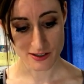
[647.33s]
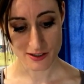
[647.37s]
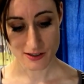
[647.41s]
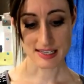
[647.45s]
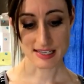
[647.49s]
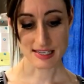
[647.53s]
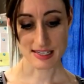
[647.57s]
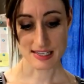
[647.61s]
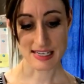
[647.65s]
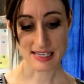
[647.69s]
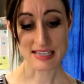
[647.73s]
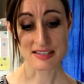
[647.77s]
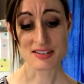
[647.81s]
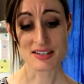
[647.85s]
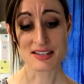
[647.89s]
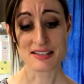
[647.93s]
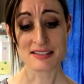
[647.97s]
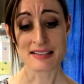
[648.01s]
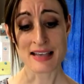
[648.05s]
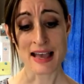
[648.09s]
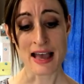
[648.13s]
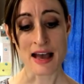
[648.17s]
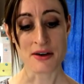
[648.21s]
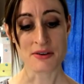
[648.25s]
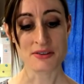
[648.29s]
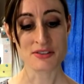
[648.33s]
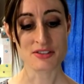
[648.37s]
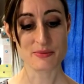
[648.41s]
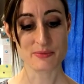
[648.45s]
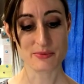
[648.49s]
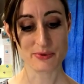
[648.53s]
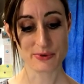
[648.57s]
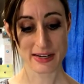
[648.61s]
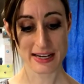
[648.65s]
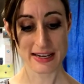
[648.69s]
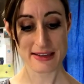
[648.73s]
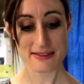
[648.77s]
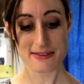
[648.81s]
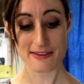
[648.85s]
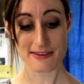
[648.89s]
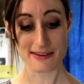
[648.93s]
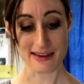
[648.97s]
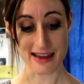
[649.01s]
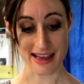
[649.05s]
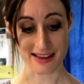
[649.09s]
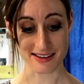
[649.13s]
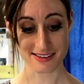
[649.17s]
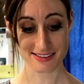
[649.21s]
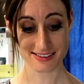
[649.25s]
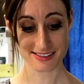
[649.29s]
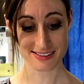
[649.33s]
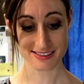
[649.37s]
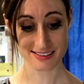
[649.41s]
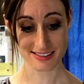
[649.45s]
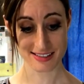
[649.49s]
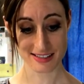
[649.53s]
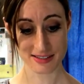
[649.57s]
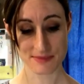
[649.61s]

Teach us how to breathe next.